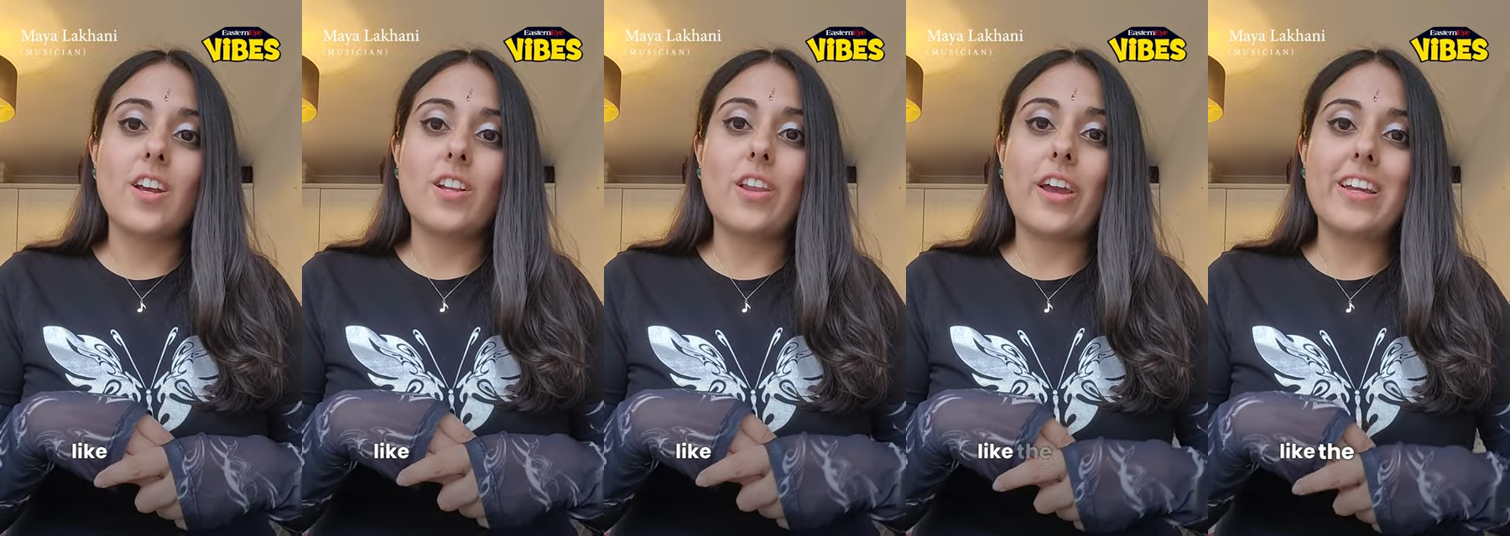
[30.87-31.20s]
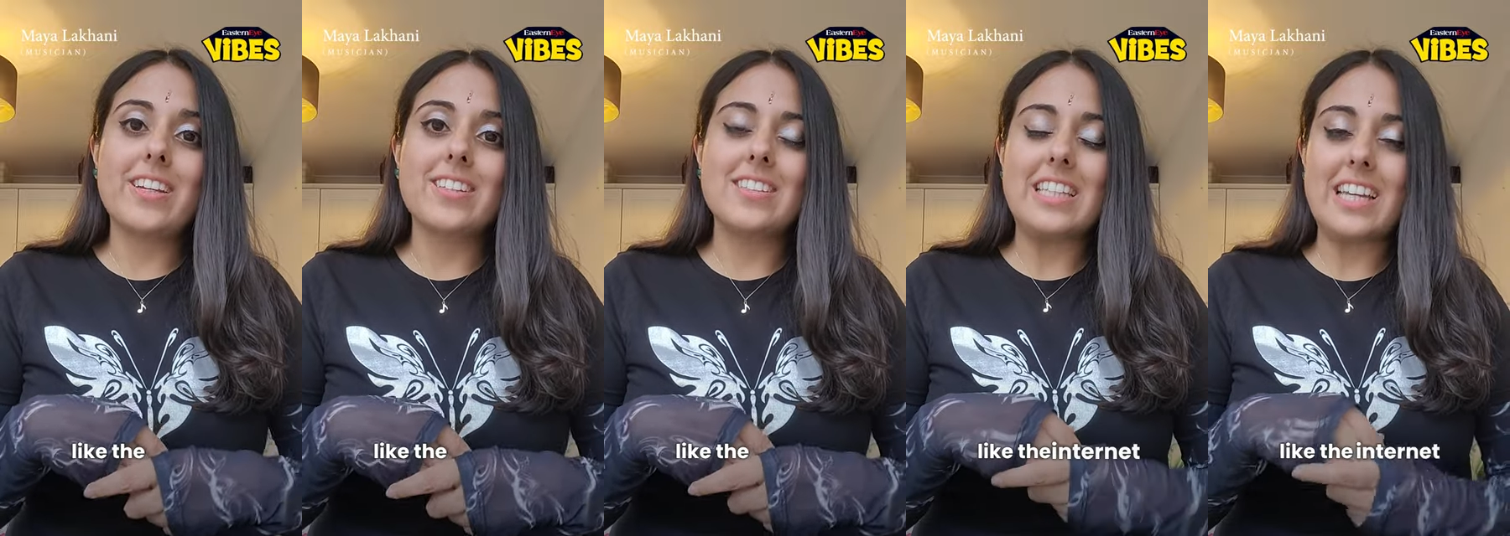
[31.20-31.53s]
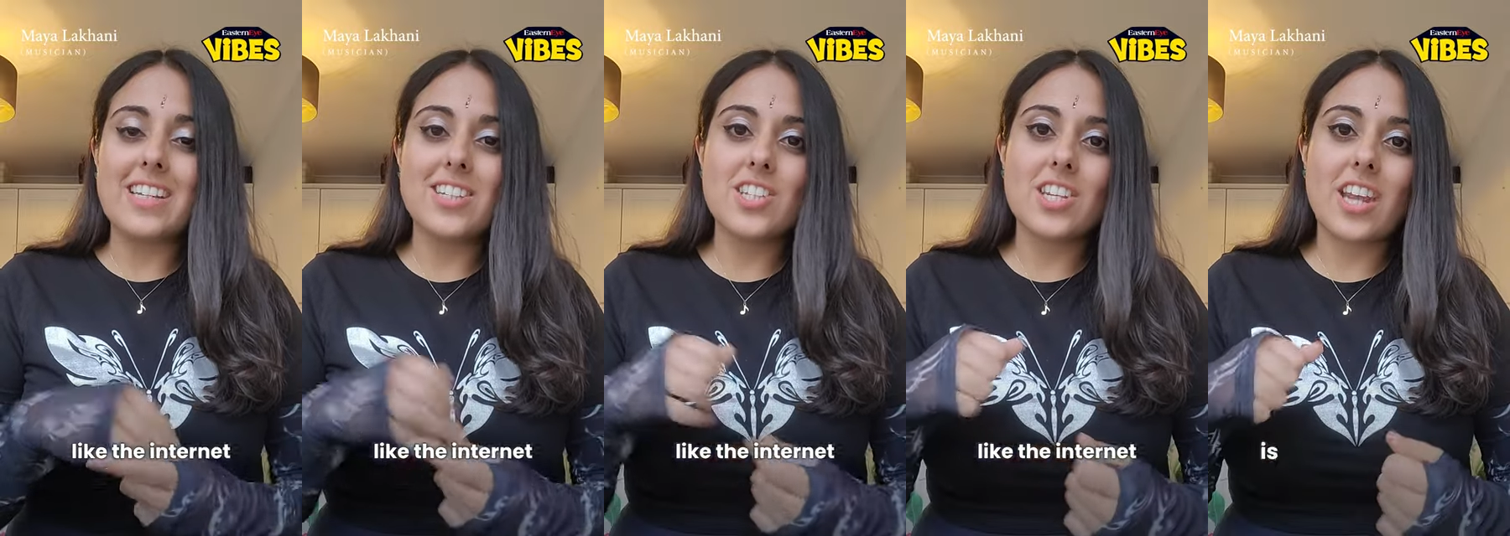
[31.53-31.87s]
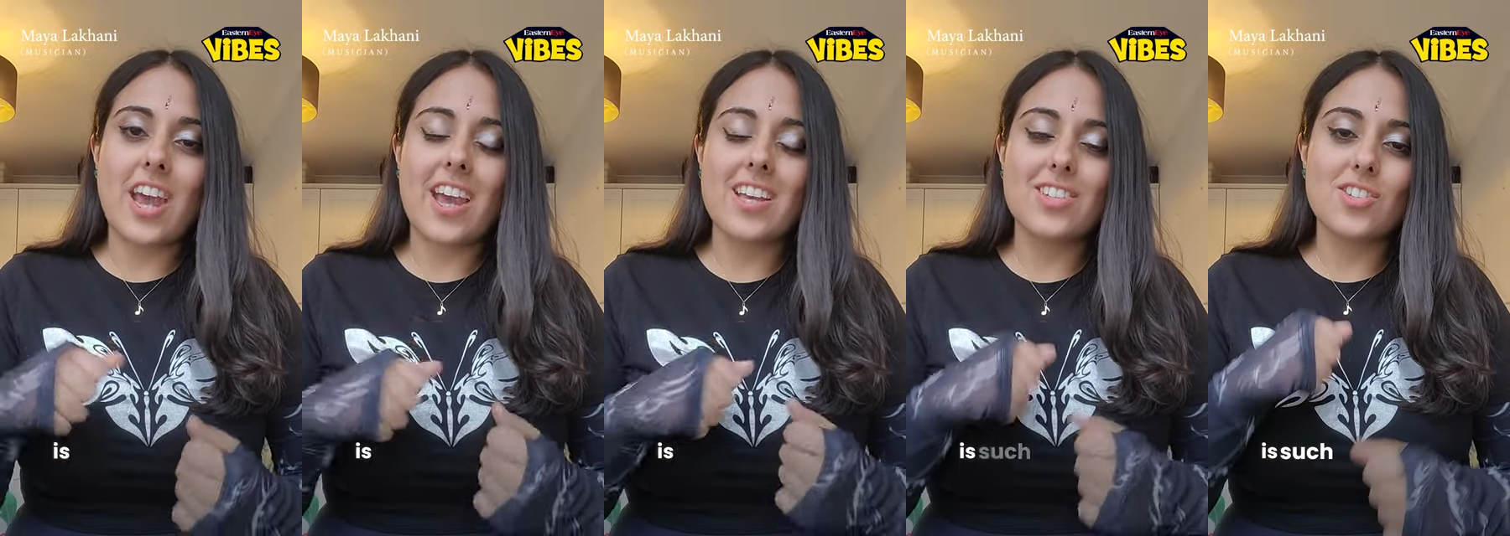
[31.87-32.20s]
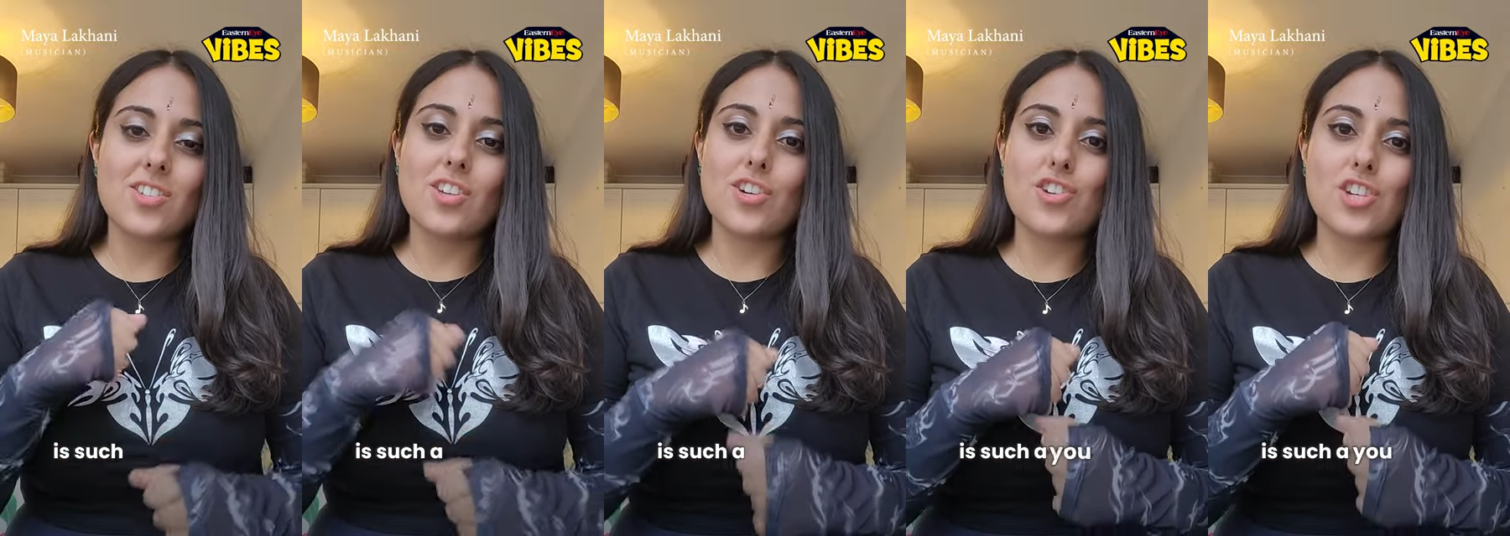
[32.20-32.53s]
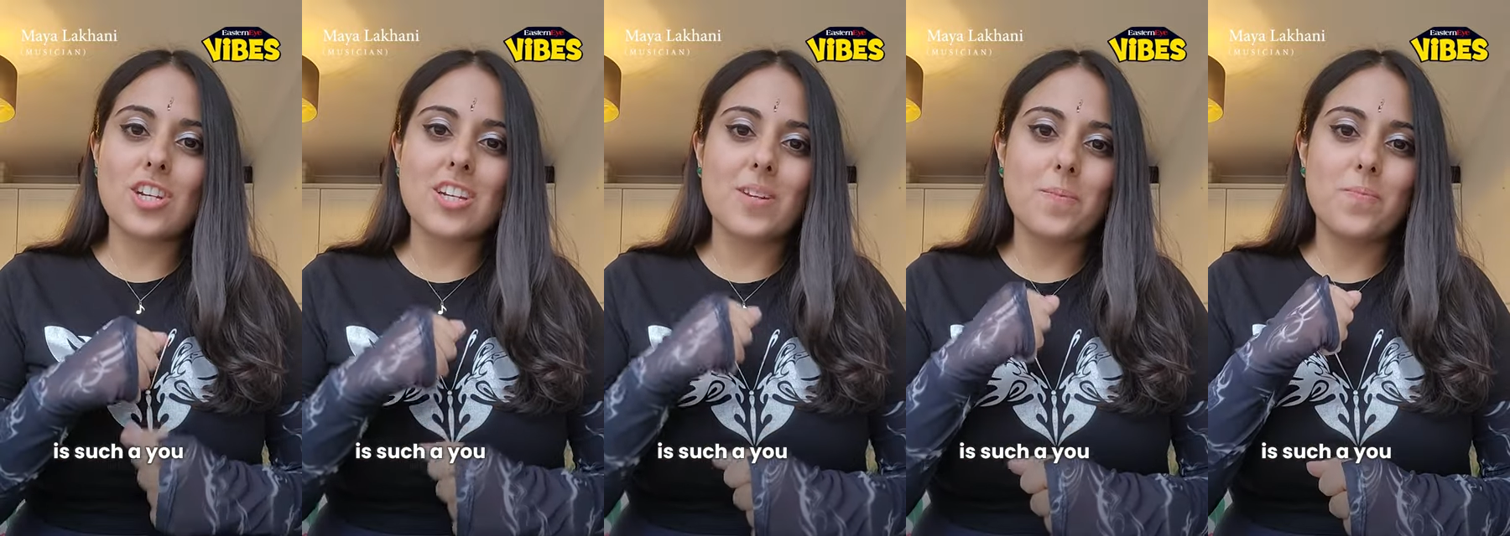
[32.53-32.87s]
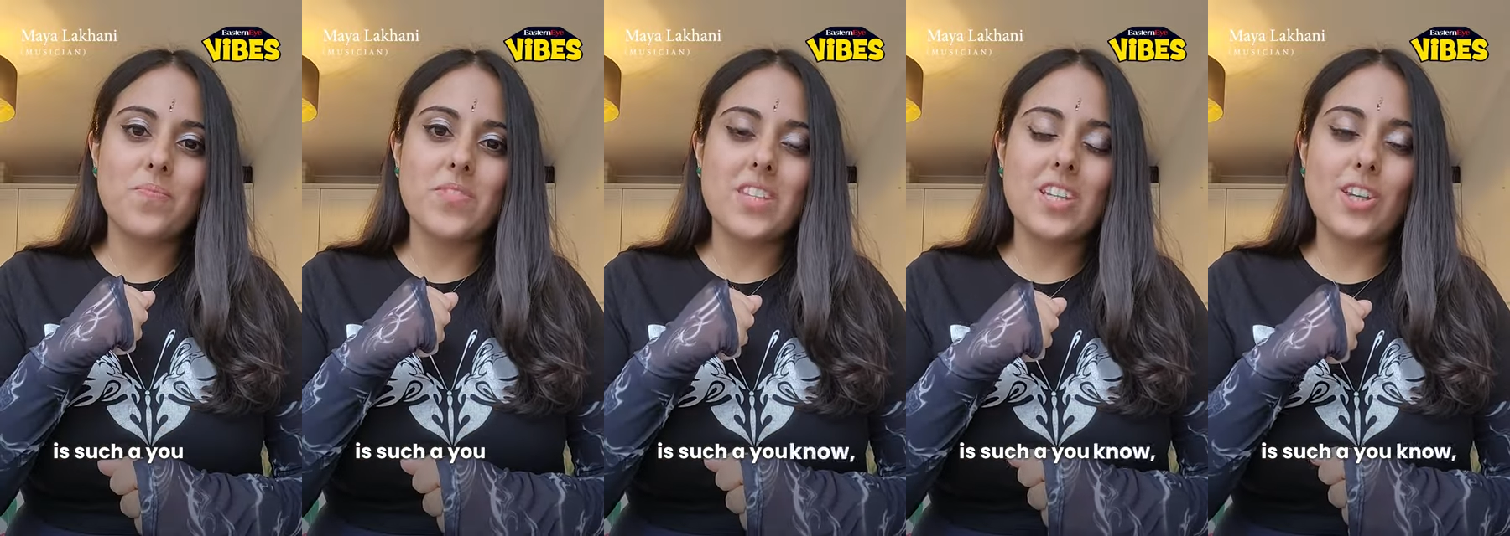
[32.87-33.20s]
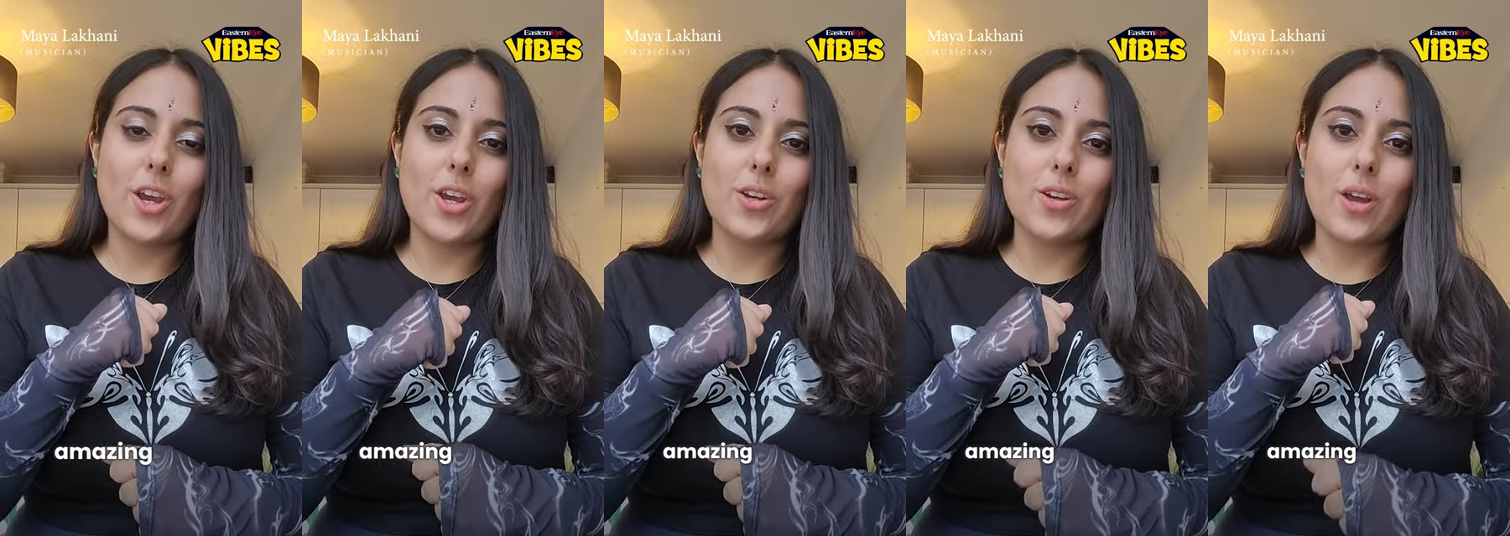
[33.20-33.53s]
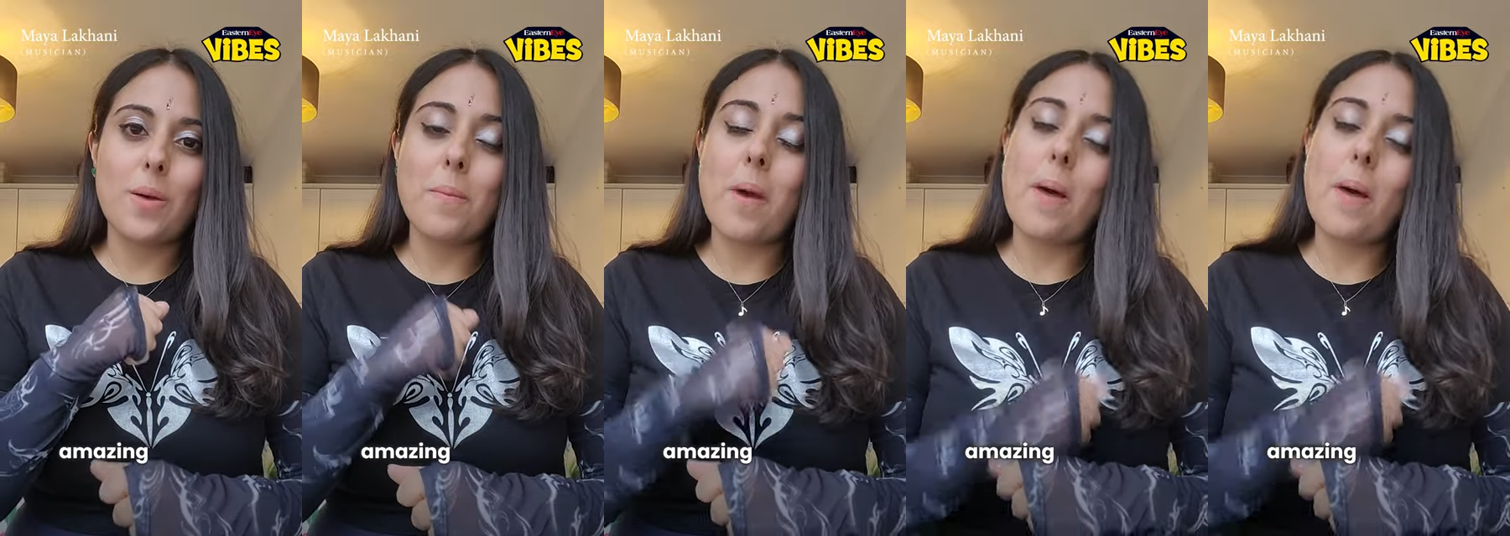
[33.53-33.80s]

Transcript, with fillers: like the internet is such a you know um,